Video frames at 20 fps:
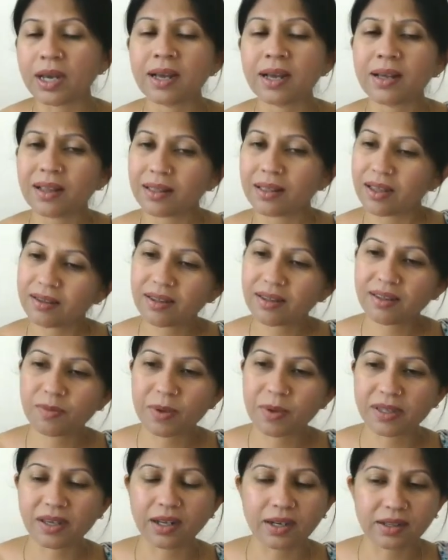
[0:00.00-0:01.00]
This is
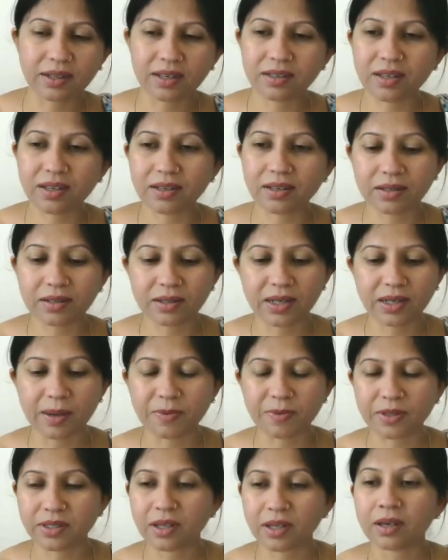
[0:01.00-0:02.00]
basically, these are the
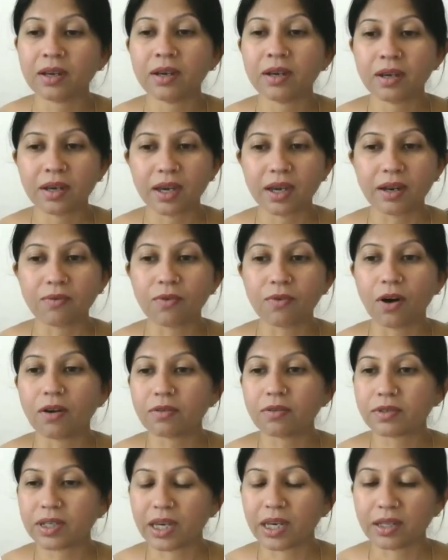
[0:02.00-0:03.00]
steps
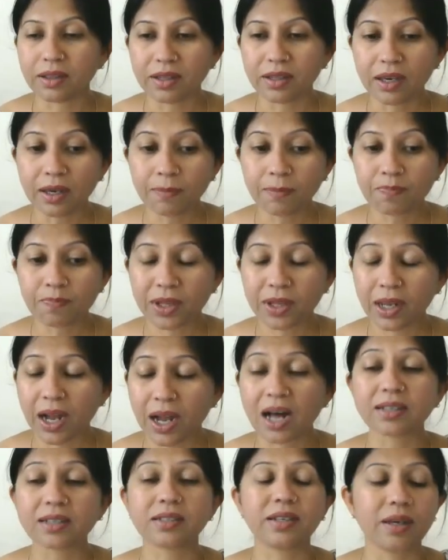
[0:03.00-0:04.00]
involved in the
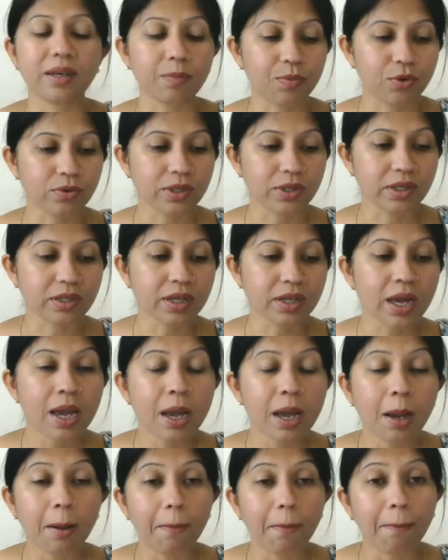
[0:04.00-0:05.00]
casting process.
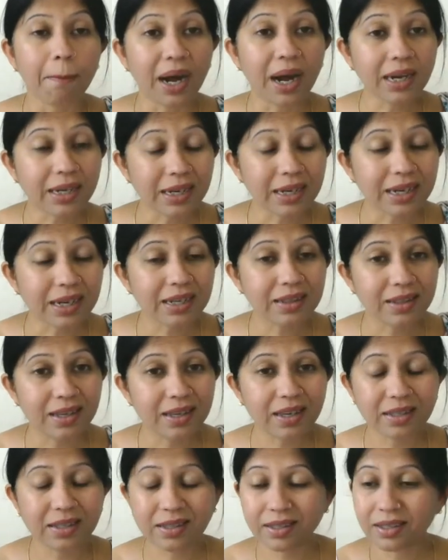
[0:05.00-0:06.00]
But
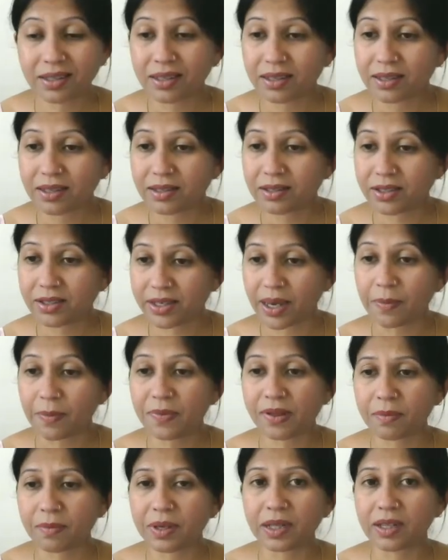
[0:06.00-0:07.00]
these
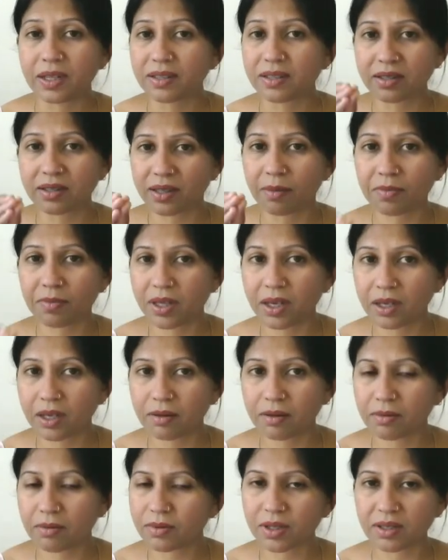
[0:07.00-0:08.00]
steps, I mean, this is something
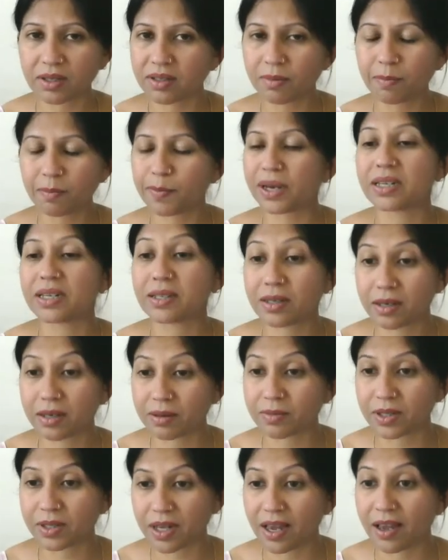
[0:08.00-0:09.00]
in the simplest
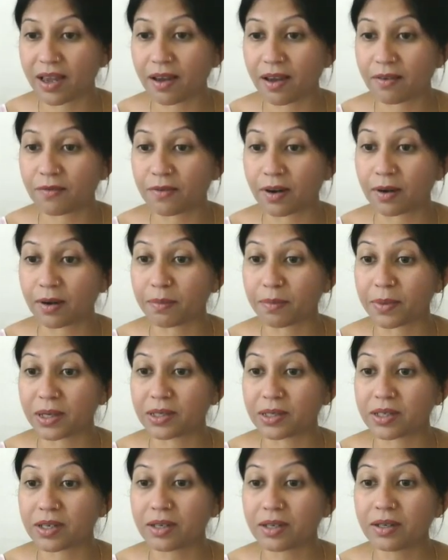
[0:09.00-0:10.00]
terms I have
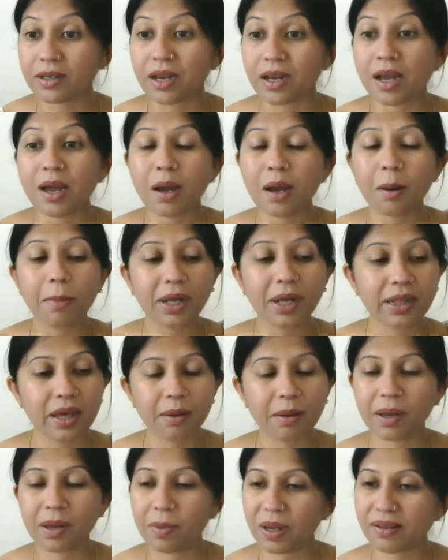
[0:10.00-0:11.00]
mentioned, but there
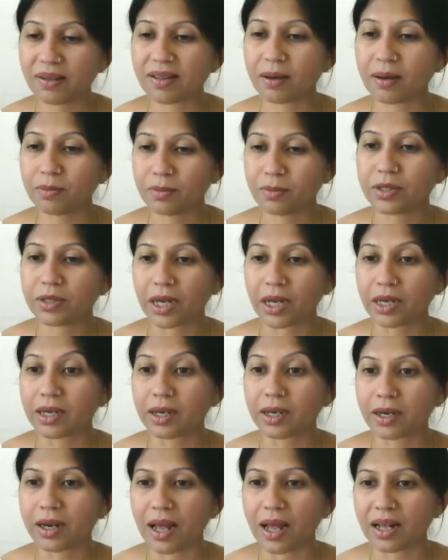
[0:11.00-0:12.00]
may be some
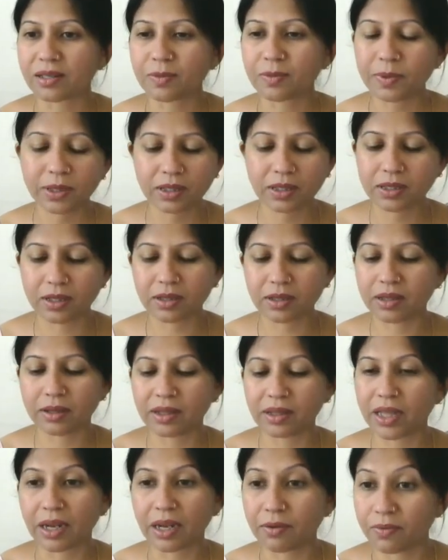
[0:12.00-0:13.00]
technical aspects
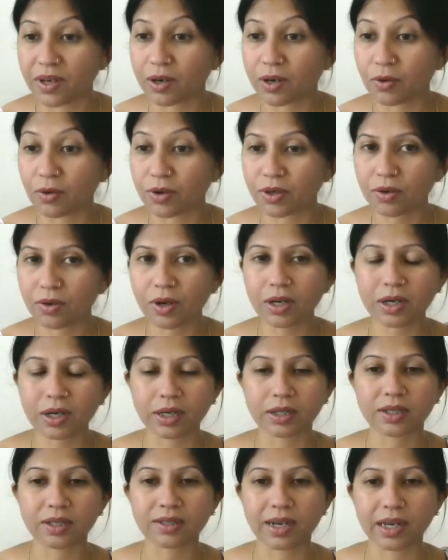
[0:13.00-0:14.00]
that we are going to learn
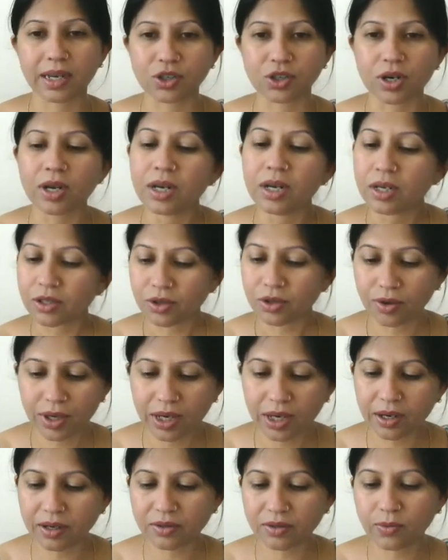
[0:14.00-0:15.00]
in this lecture. So
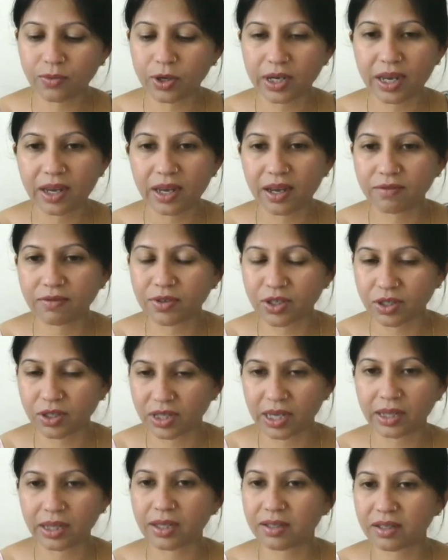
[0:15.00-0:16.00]
here is what I have just
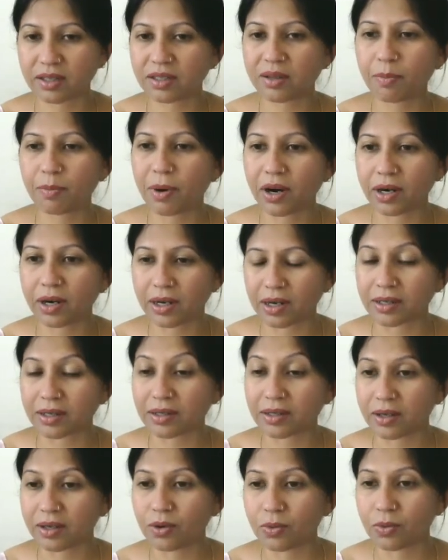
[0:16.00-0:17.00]
said. This is the part, let's
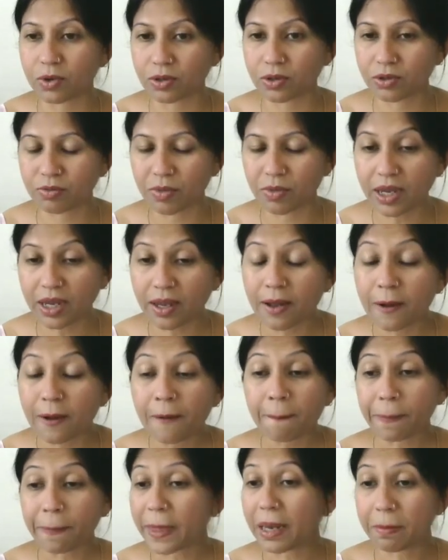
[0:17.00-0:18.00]
say you want to make,
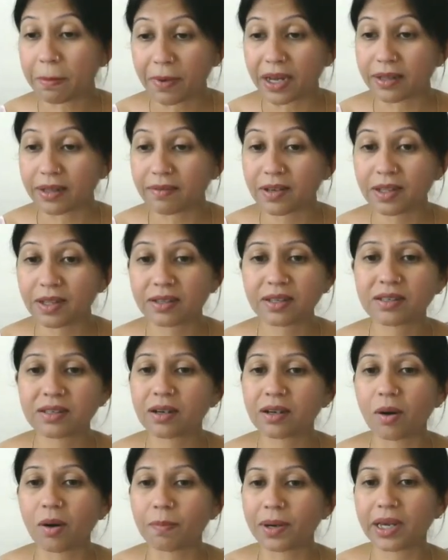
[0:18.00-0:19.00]
and by the way, this is a
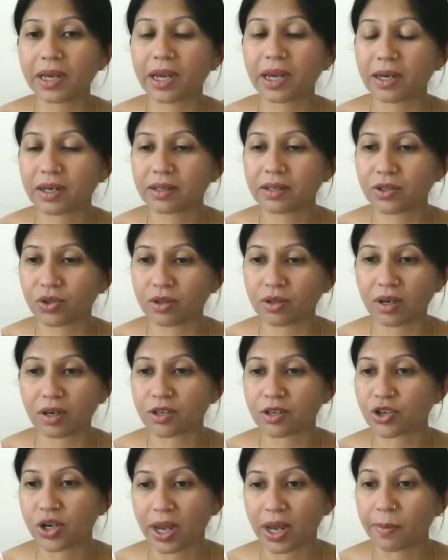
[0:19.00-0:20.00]
complicated
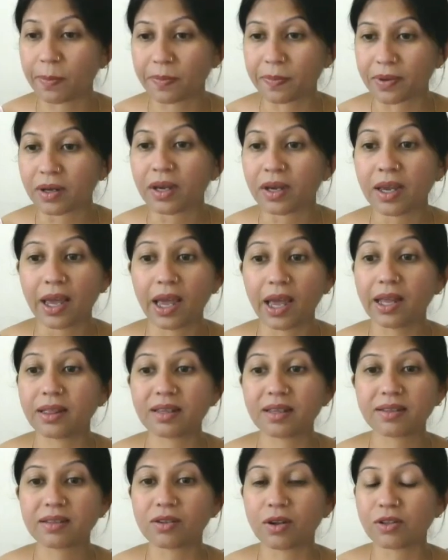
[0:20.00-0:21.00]
shape, and
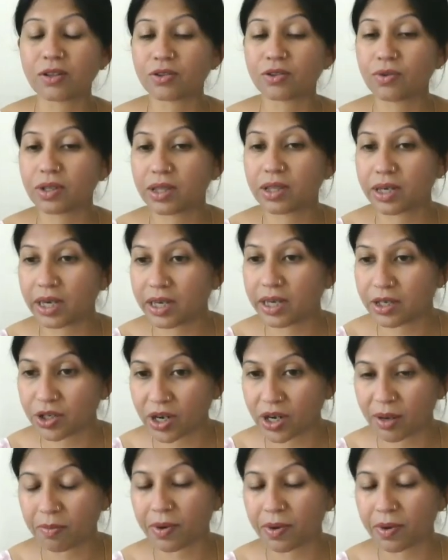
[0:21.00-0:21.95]
this is also a 3D shape.